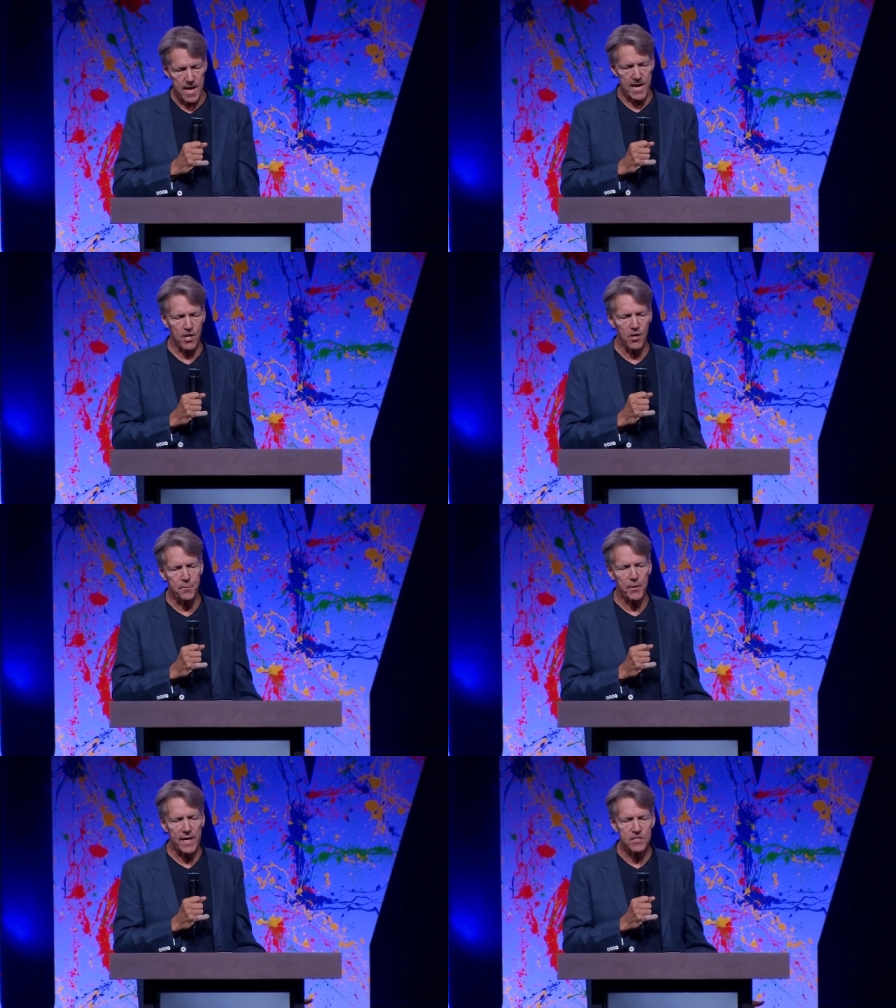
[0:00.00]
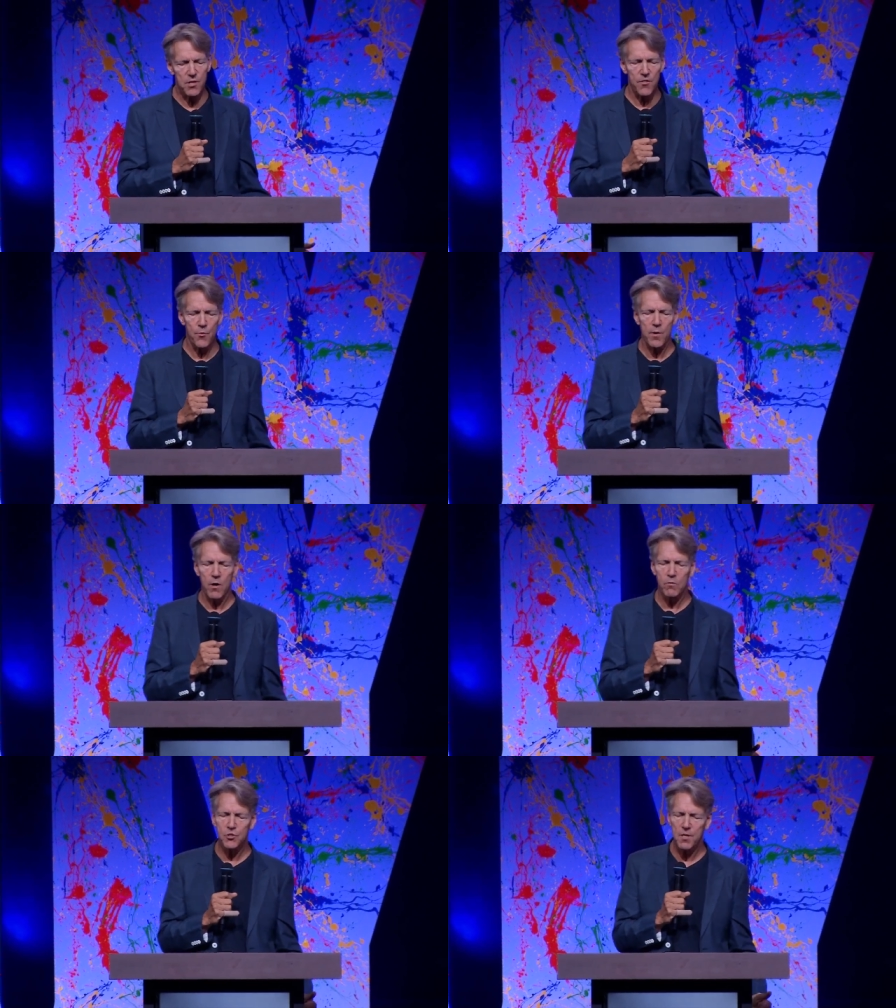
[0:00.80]
At a good place on the
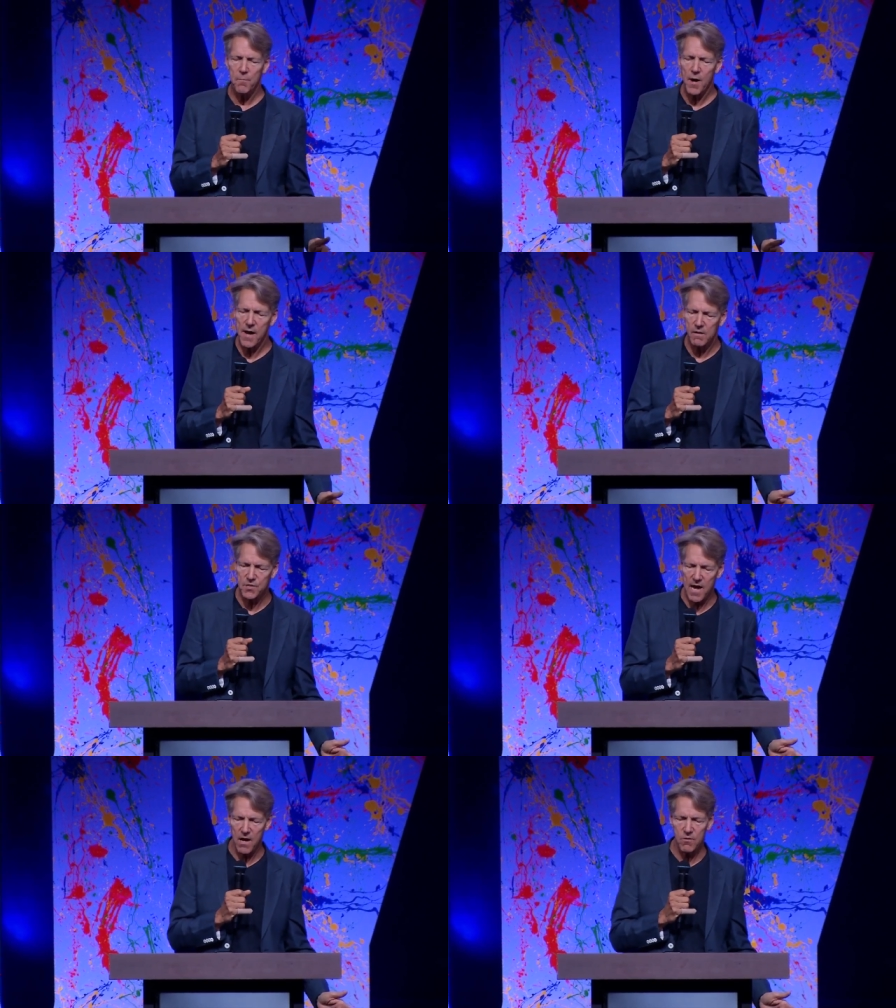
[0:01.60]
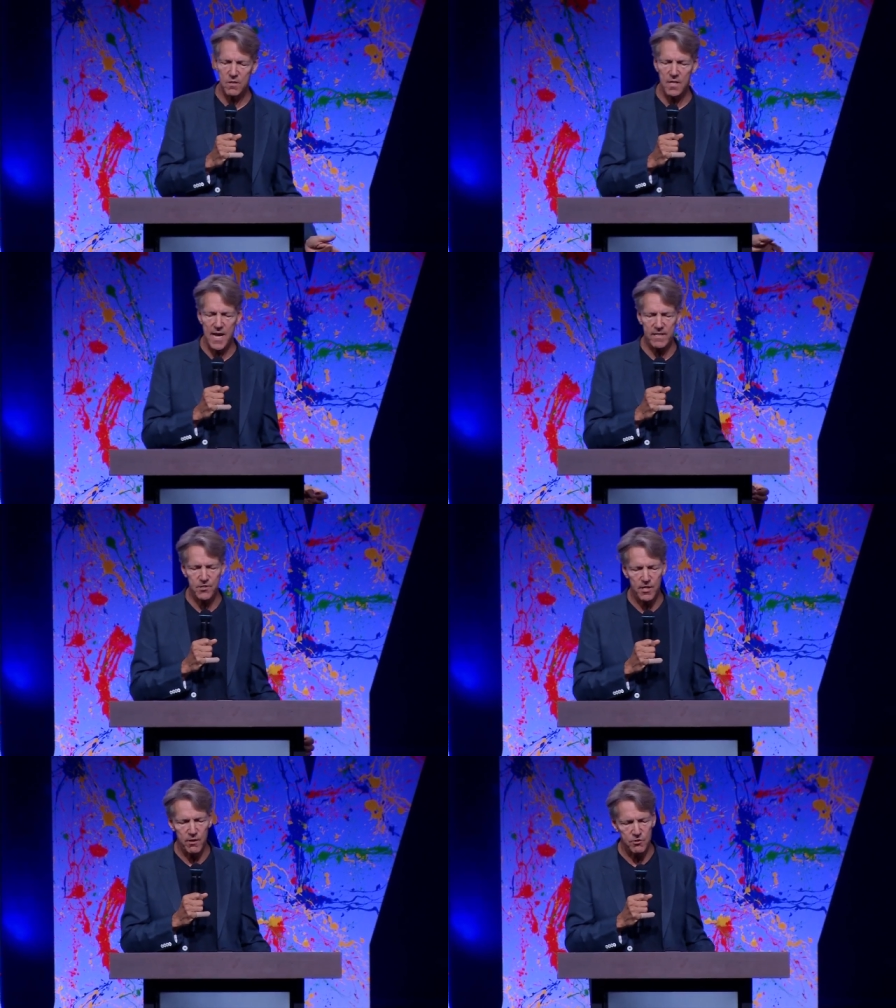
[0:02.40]
road, some miles out, the
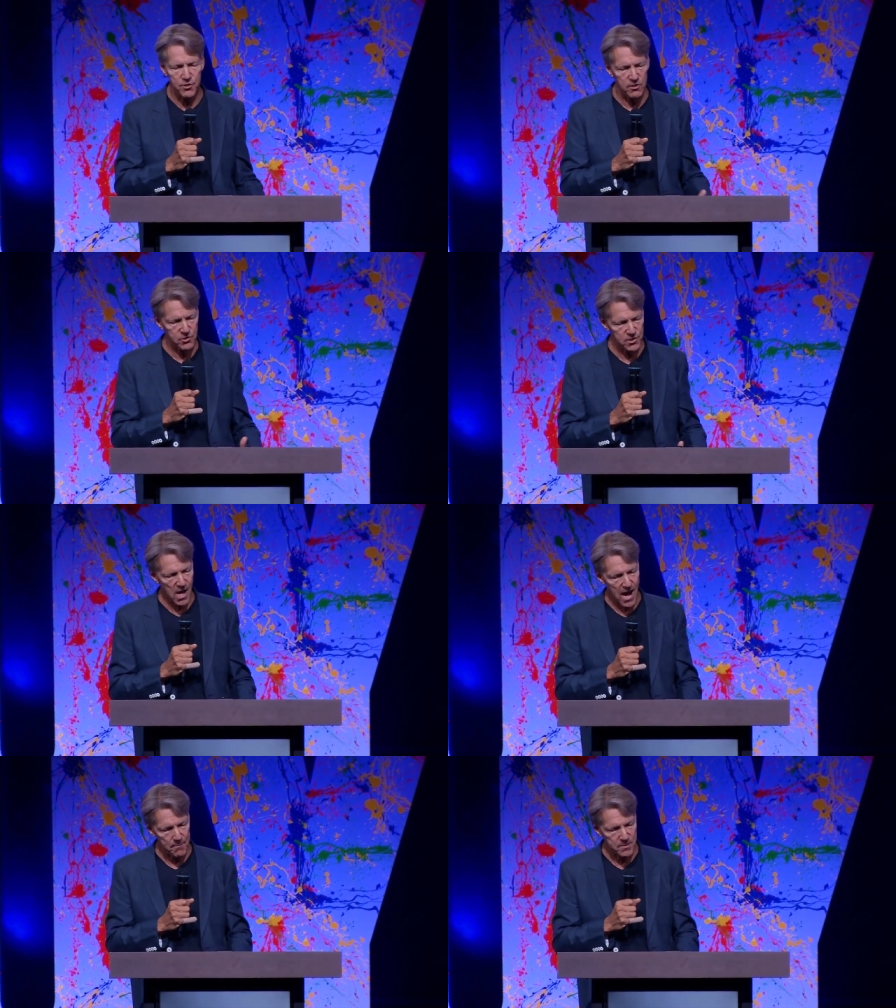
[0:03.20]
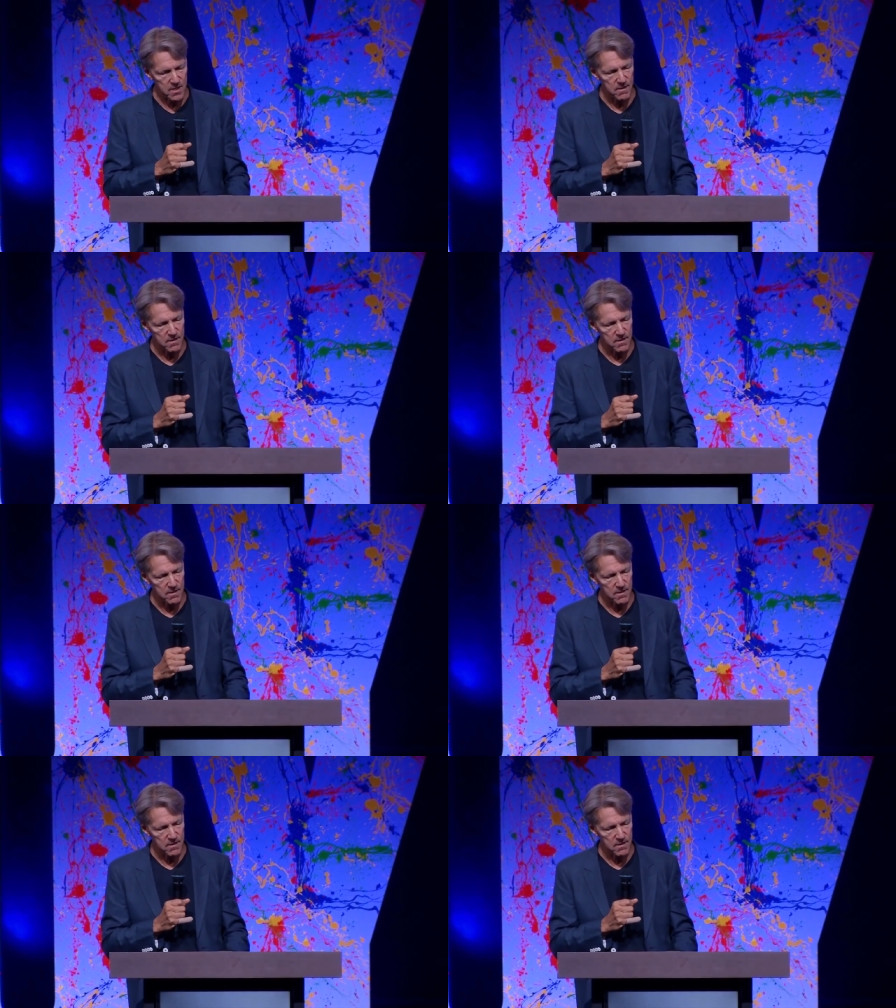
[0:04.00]
executioner stopped.